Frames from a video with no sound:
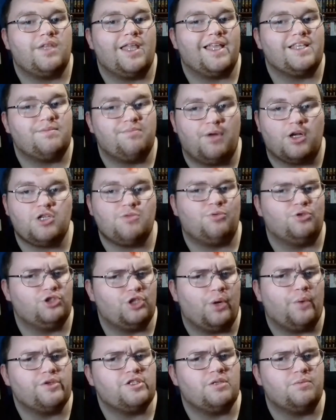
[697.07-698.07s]
It's much more
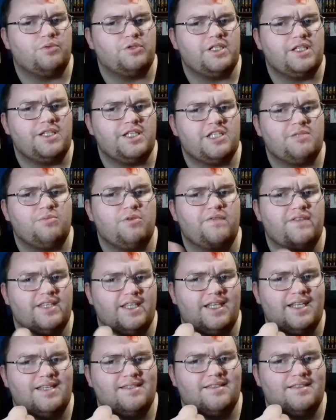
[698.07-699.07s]
noticeable in this movie
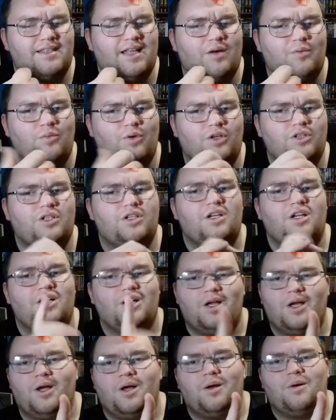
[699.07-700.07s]
than it is in that one,
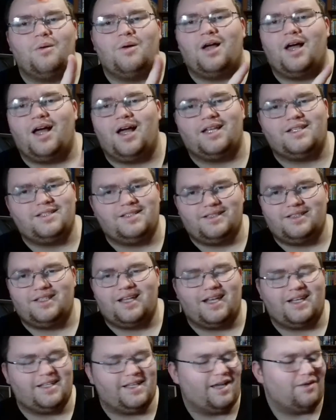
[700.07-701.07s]
and
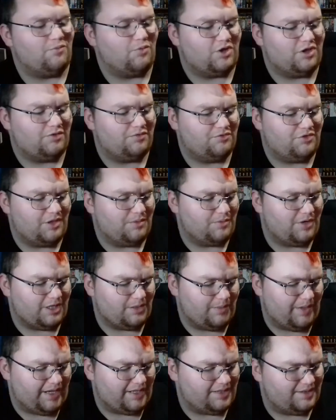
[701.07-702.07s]
yet again, one of
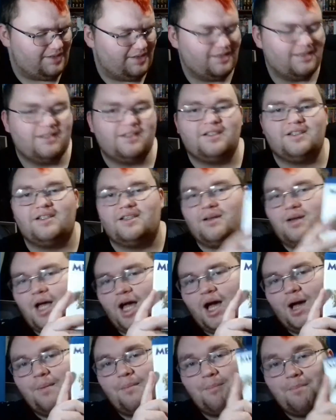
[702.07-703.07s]
DreamWorks' best.
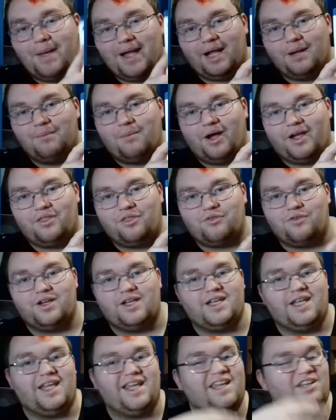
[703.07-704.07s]
Megamind
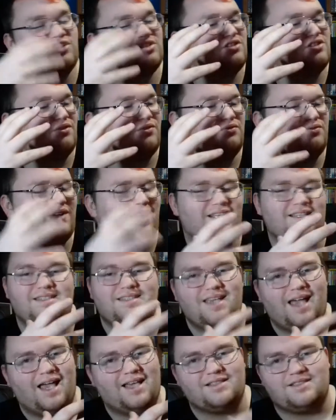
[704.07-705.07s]
3D, just a
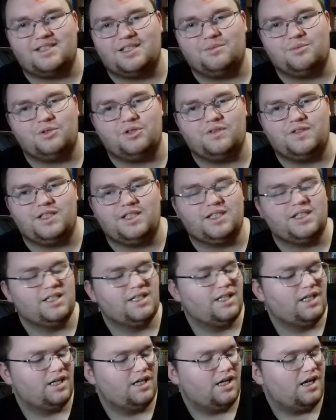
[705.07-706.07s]
fantastic movie.
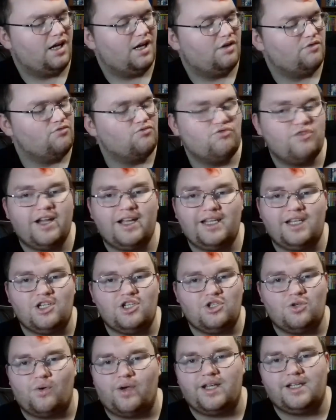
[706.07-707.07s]
Really
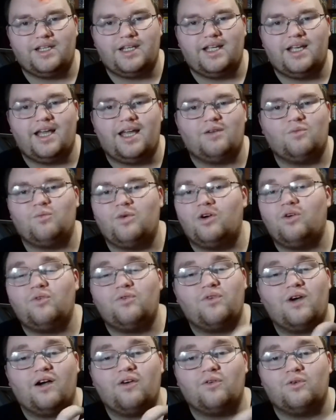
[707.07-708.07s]
enjoyed it, and Will
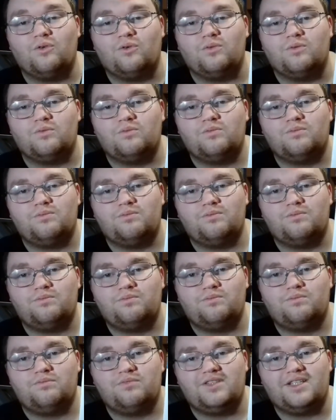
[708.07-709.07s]
Ferrell
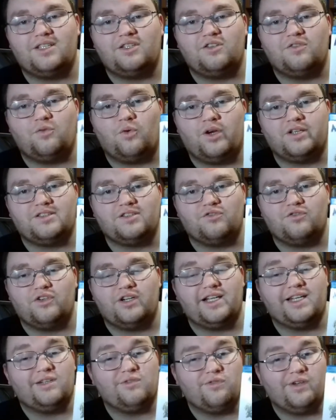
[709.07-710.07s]
did the voice up
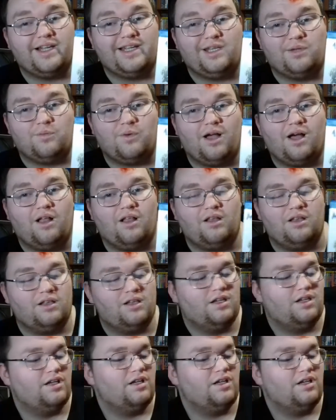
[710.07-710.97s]
really, really well.